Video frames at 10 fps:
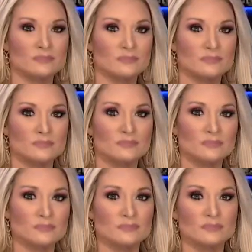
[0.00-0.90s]

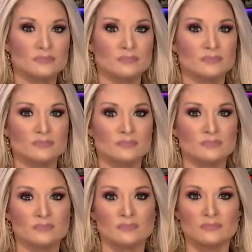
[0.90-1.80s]

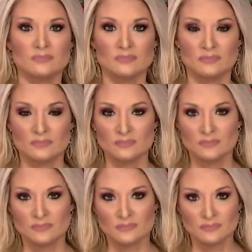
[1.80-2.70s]
The person shown says nothing.